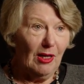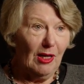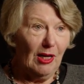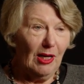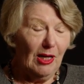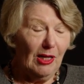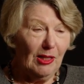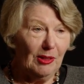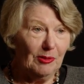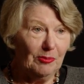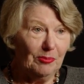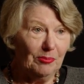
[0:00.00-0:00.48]

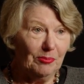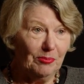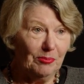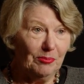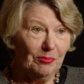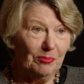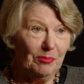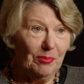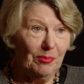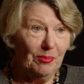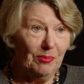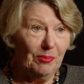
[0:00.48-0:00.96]

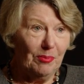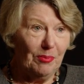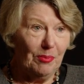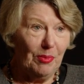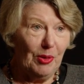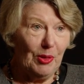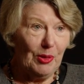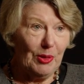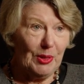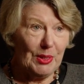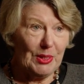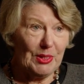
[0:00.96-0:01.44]
um,
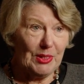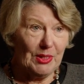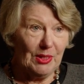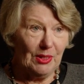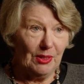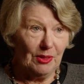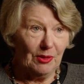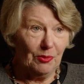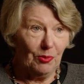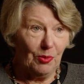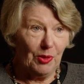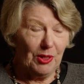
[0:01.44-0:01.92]

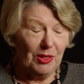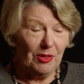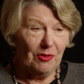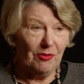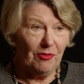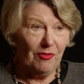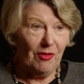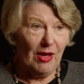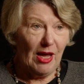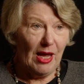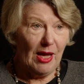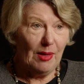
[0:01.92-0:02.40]
person with a
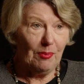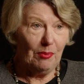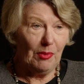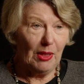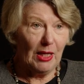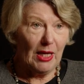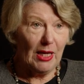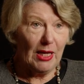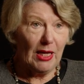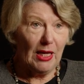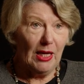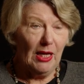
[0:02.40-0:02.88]

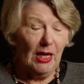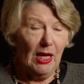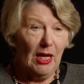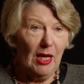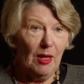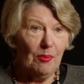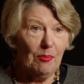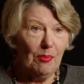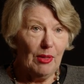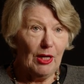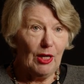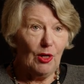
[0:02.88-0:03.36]
family,
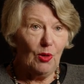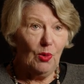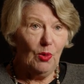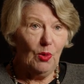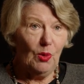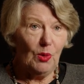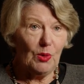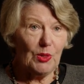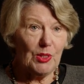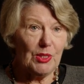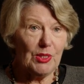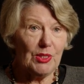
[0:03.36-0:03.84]
but
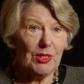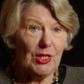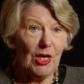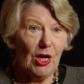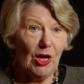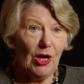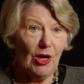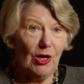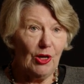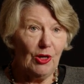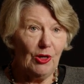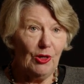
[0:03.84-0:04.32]

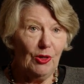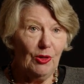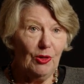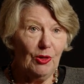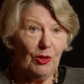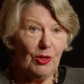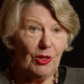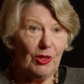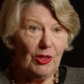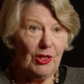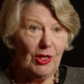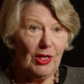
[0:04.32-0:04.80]
also
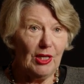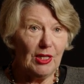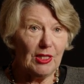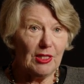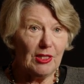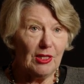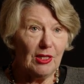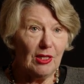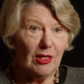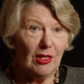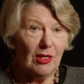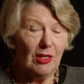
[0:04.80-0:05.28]

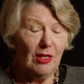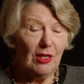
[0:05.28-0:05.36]
that